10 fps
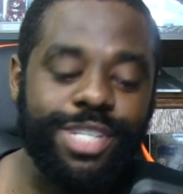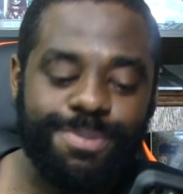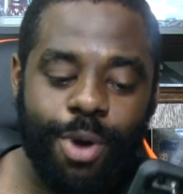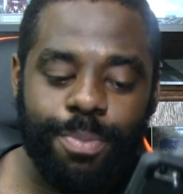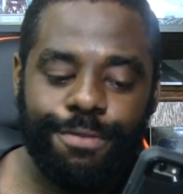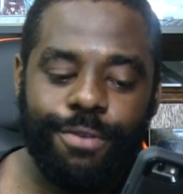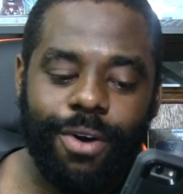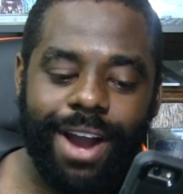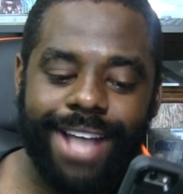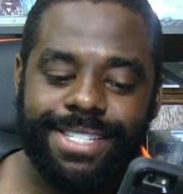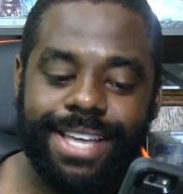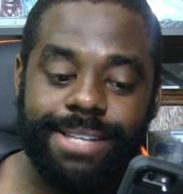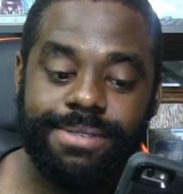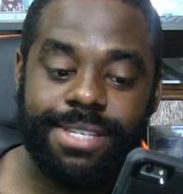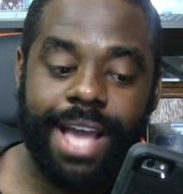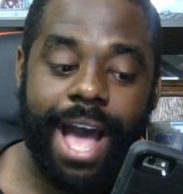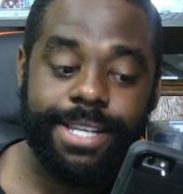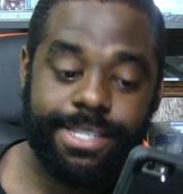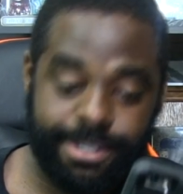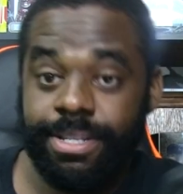we spoke before. I said,
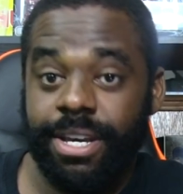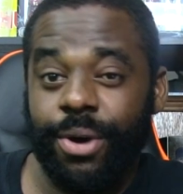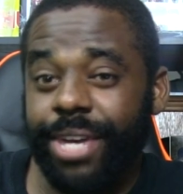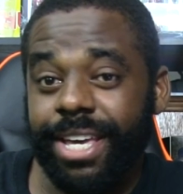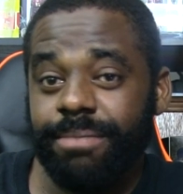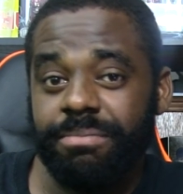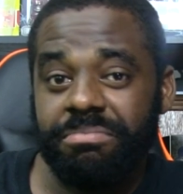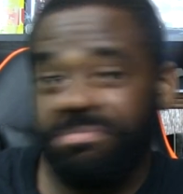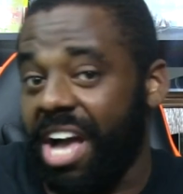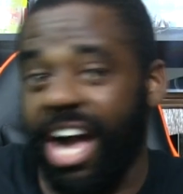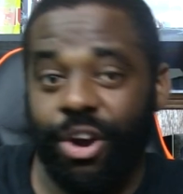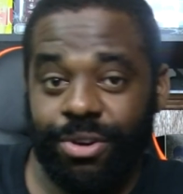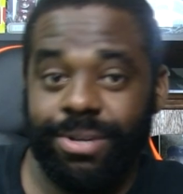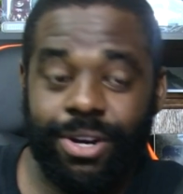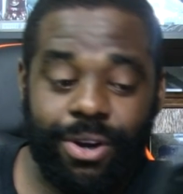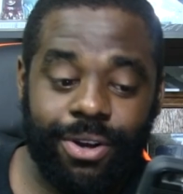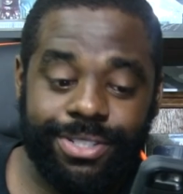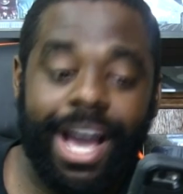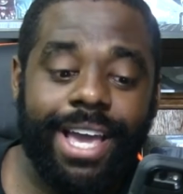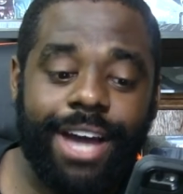Scott Dionne? Uh, or, or, or
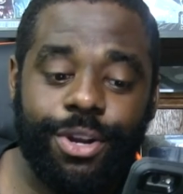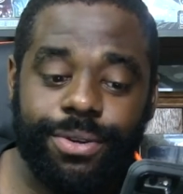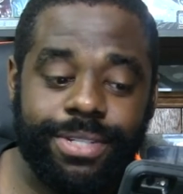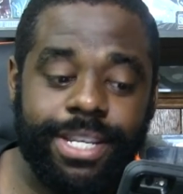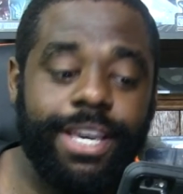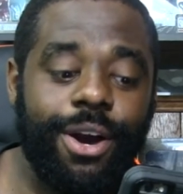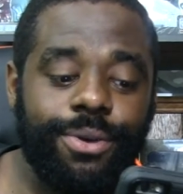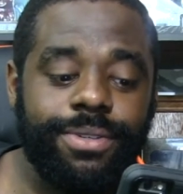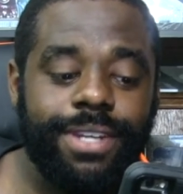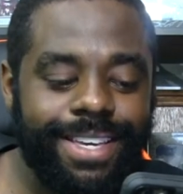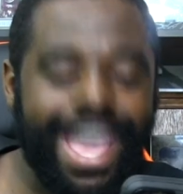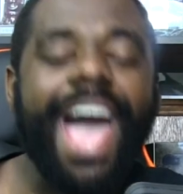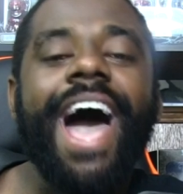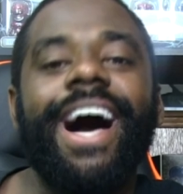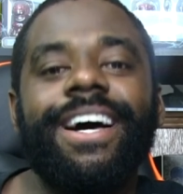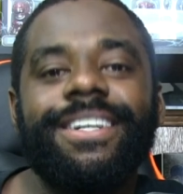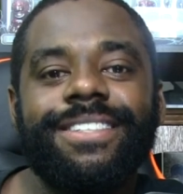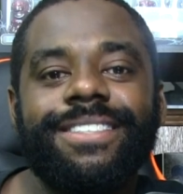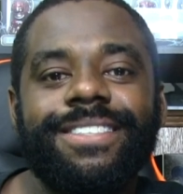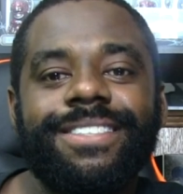Dion or Dion? Yeah!
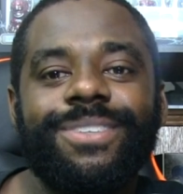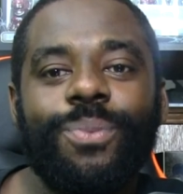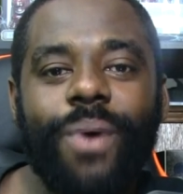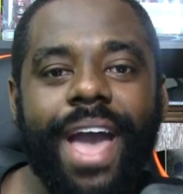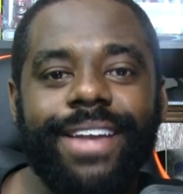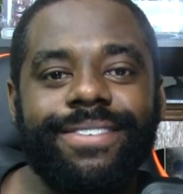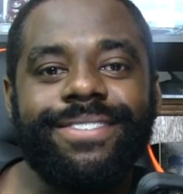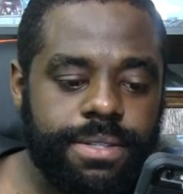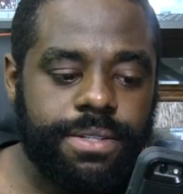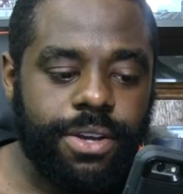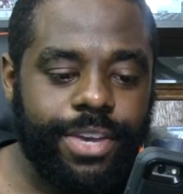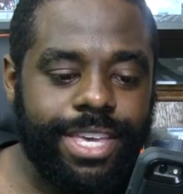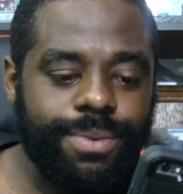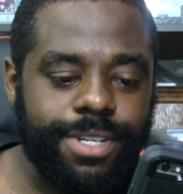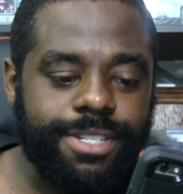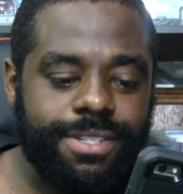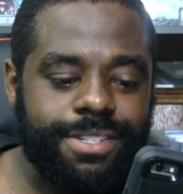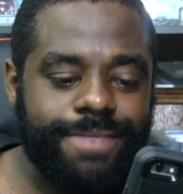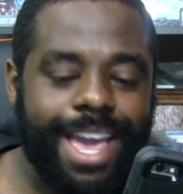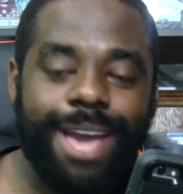When? So he
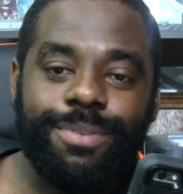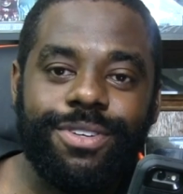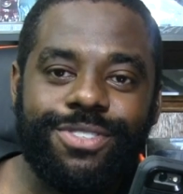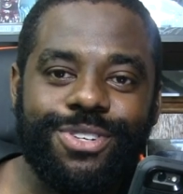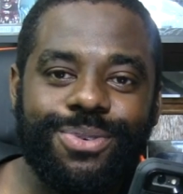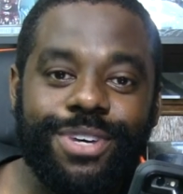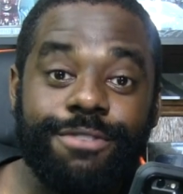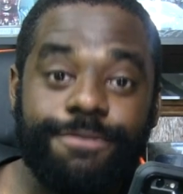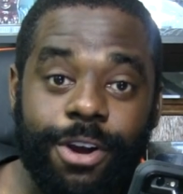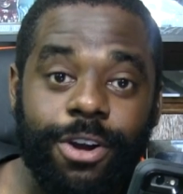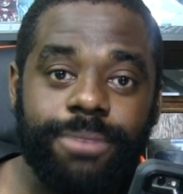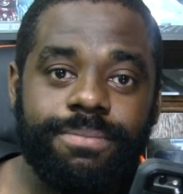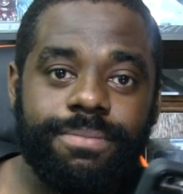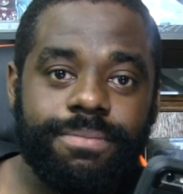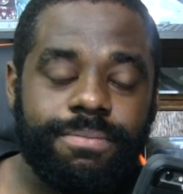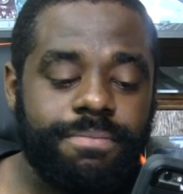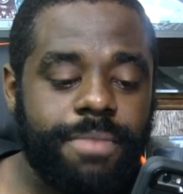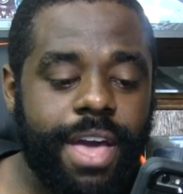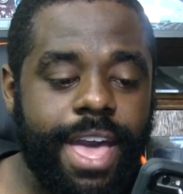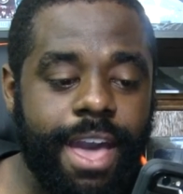was able to confirm
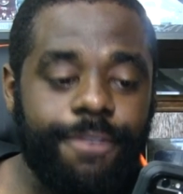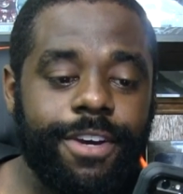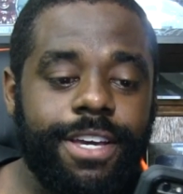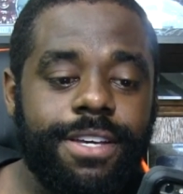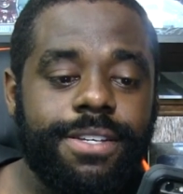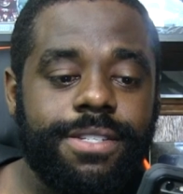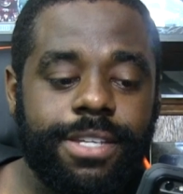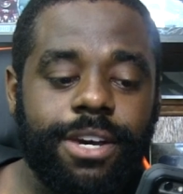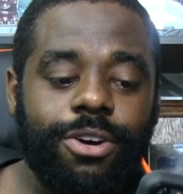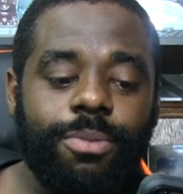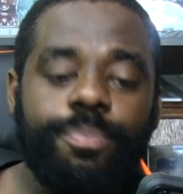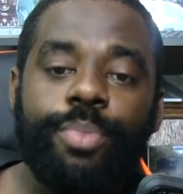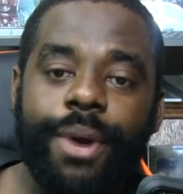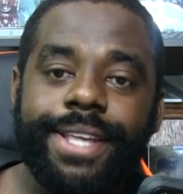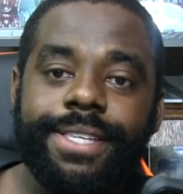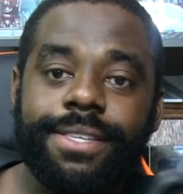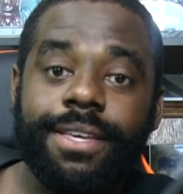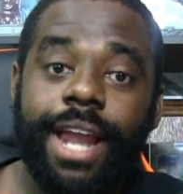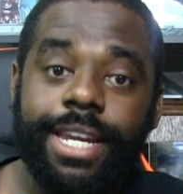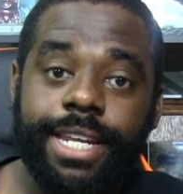every single point
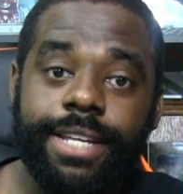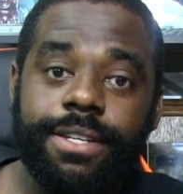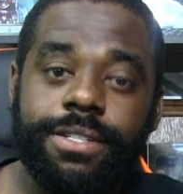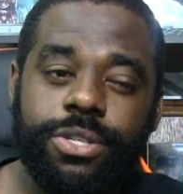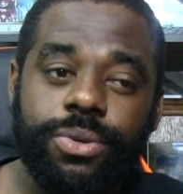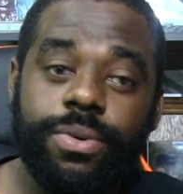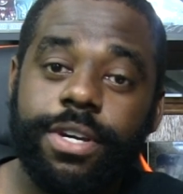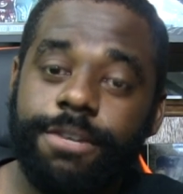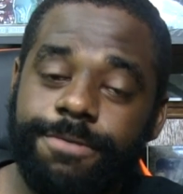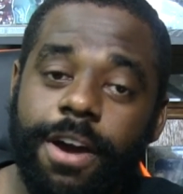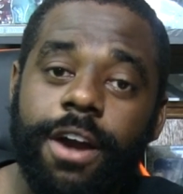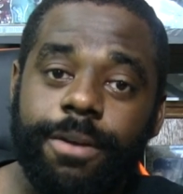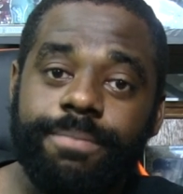that I needed to confirm.